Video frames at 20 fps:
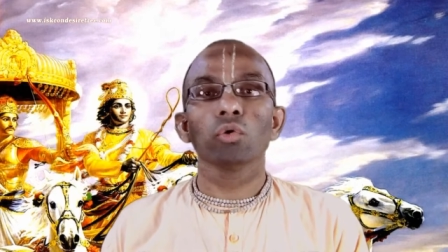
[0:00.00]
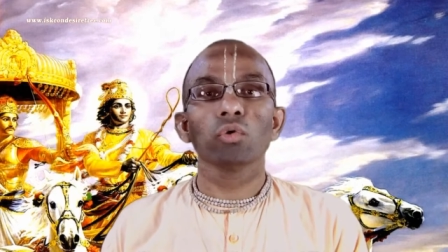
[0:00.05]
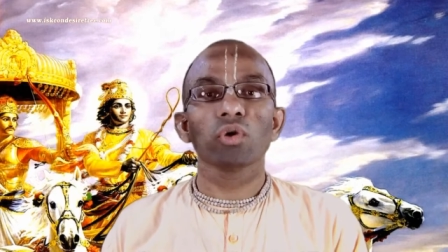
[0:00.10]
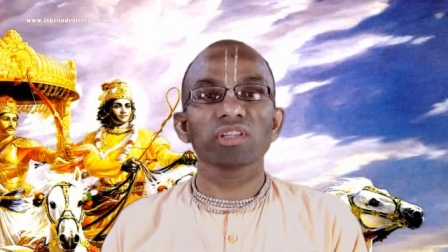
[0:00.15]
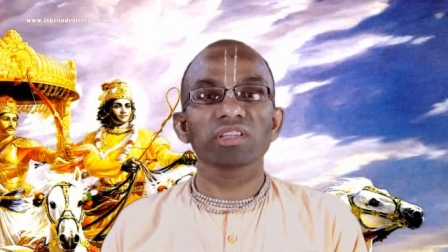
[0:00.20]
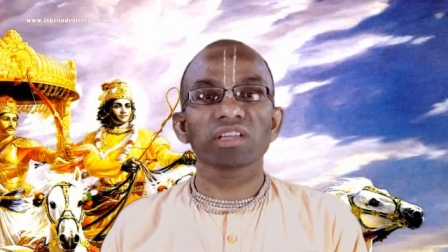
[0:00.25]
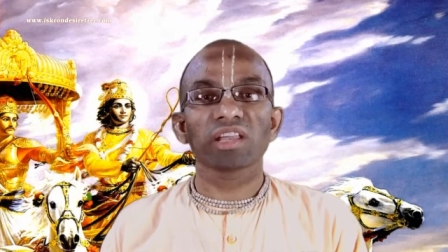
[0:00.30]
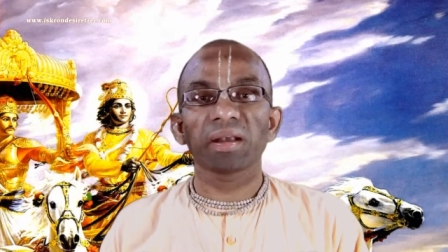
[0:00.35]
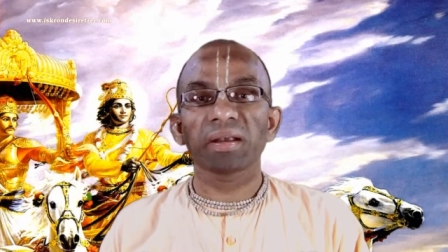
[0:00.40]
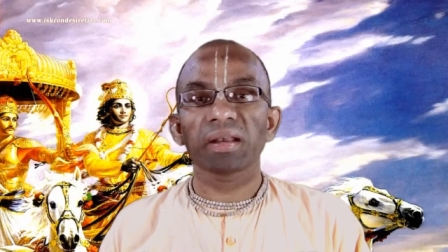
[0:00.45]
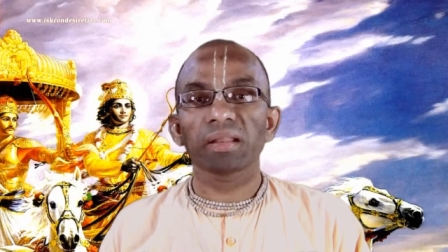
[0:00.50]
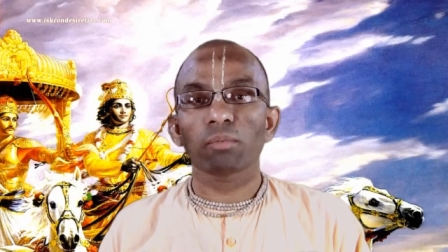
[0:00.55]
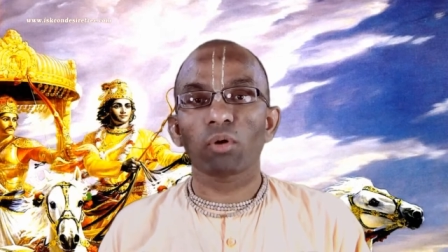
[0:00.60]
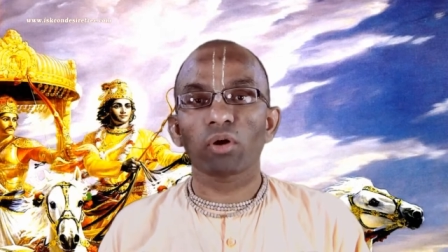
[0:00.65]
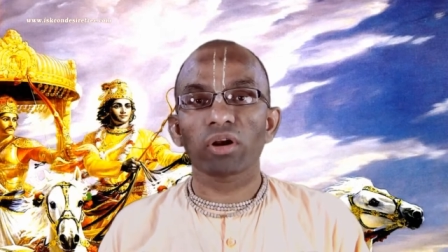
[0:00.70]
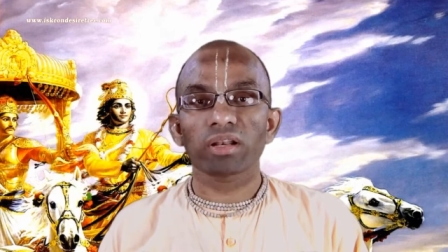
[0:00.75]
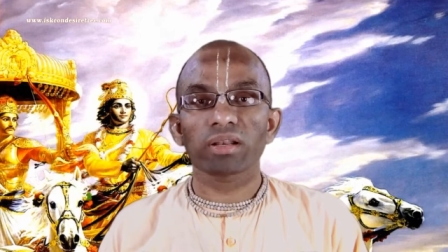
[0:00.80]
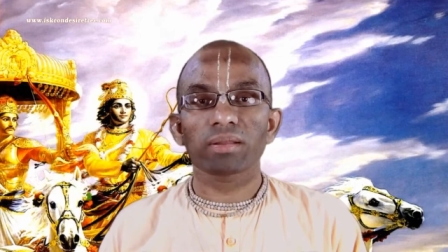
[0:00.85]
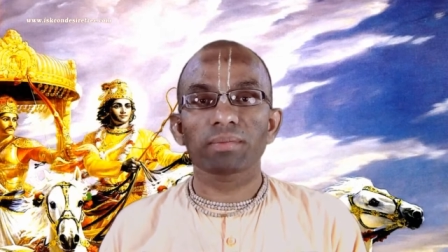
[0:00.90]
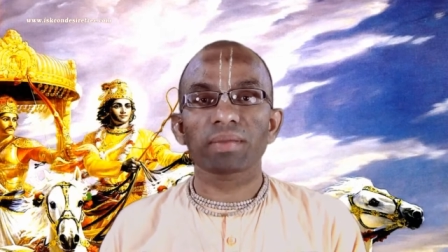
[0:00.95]
who has created
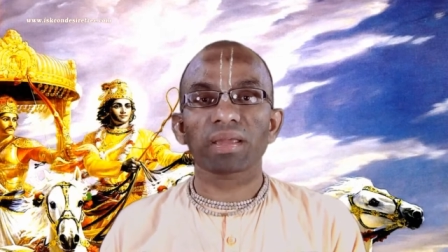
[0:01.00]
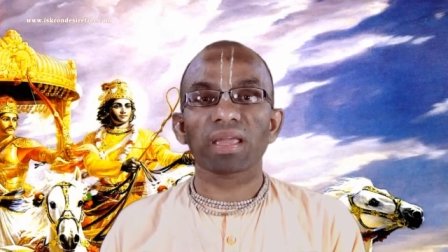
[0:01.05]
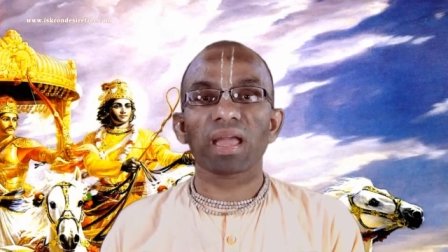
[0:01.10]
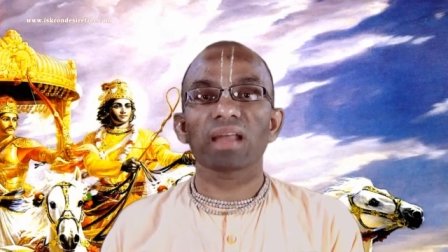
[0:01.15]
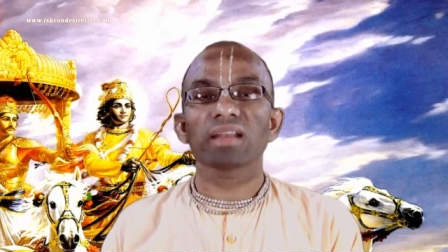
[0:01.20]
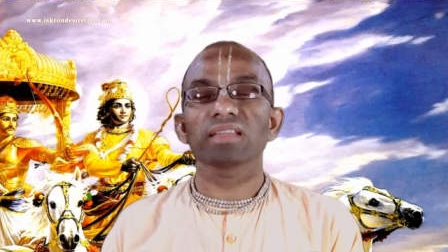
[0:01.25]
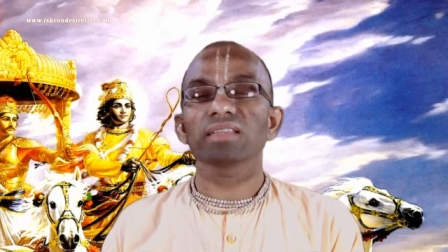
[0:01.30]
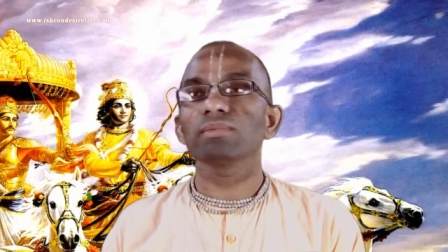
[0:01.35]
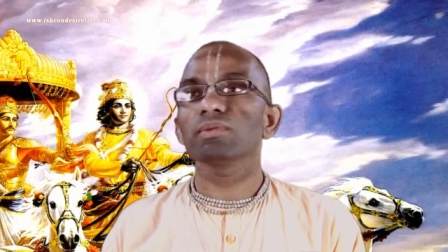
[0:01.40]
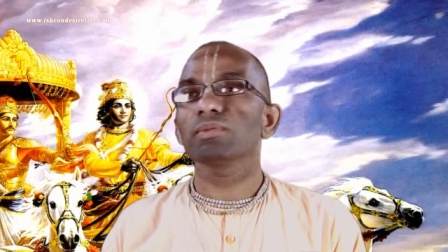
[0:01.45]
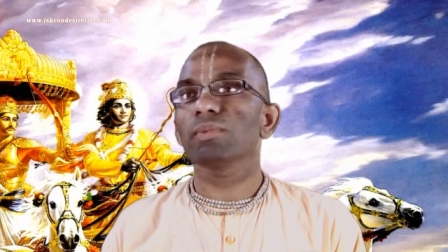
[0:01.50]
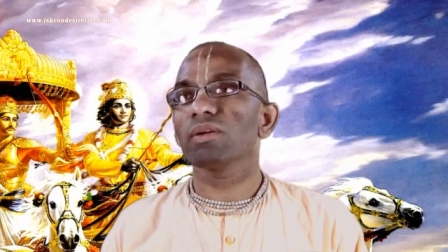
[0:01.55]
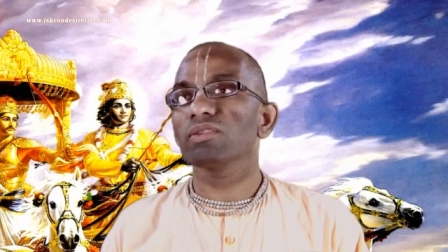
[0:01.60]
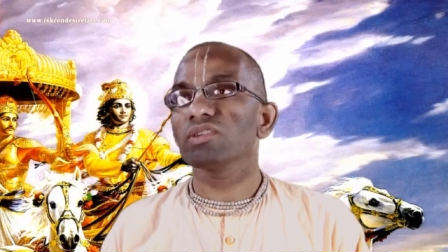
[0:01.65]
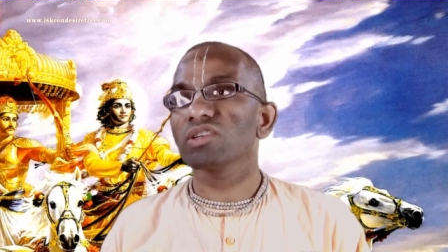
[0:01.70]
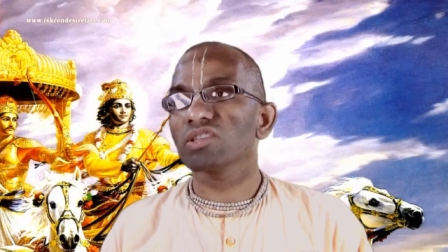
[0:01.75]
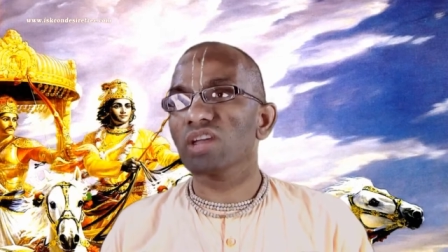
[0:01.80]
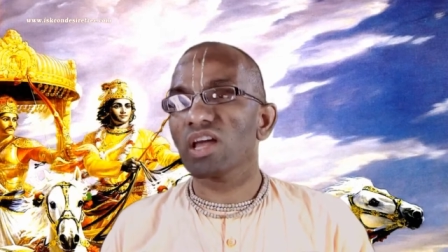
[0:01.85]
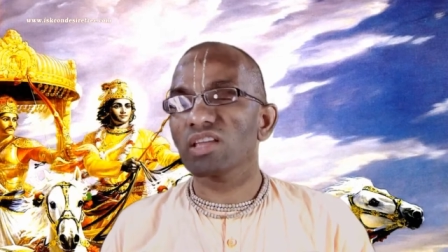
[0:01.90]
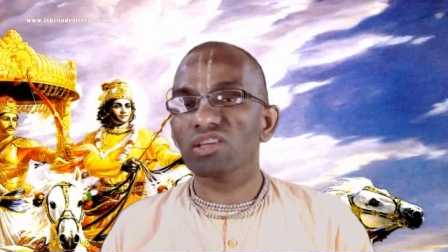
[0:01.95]
bodily mechanisms by
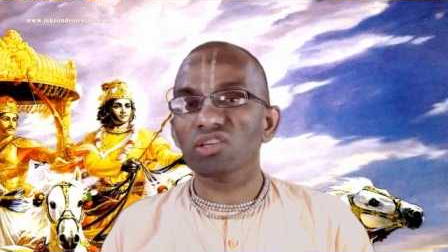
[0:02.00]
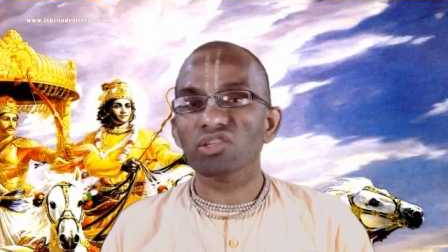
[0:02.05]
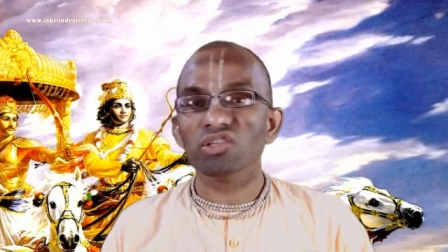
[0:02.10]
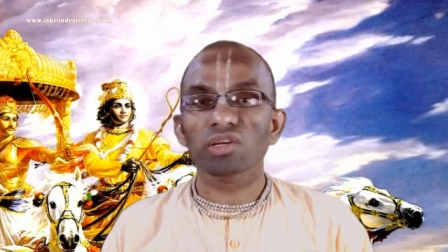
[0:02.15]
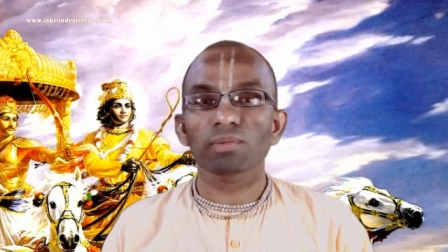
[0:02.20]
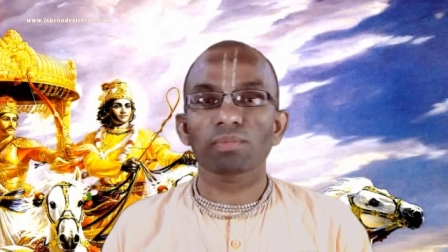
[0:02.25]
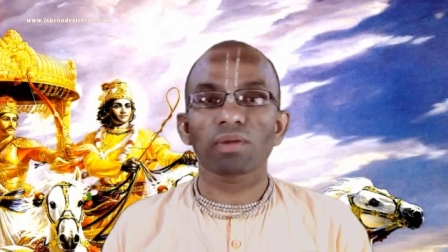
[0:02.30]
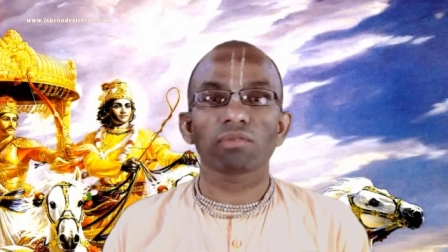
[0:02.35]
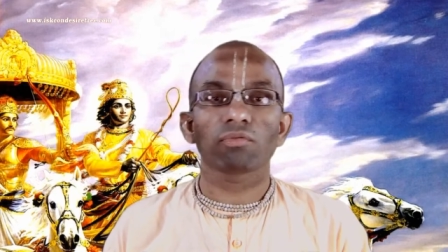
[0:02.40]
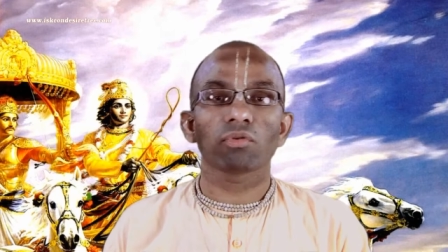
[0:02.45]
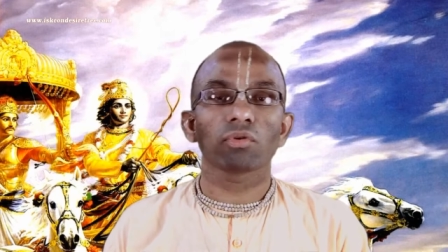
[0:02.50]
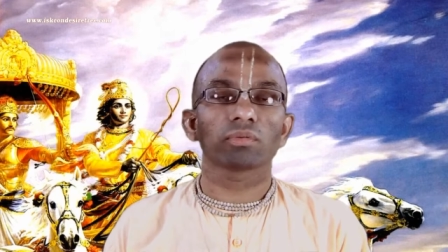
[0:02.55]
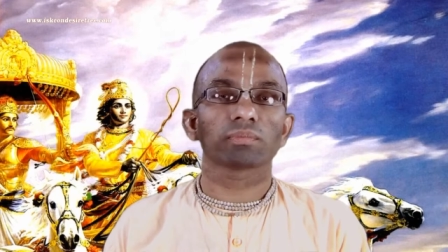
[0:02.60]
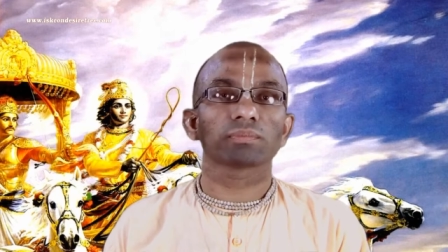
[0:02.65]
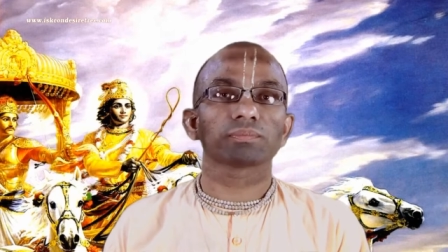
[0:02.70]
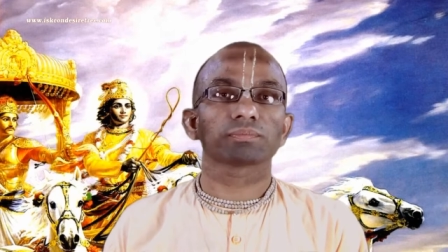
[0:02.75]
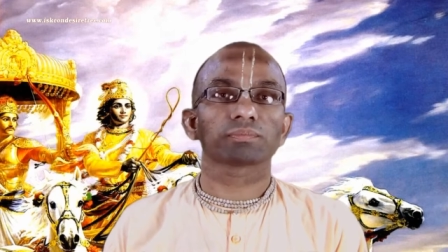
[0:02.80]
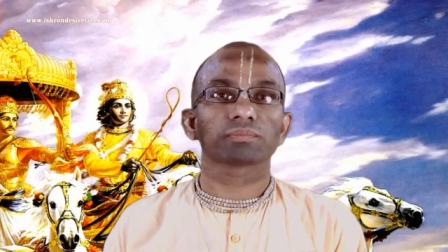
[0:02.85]
which he is digesting my food.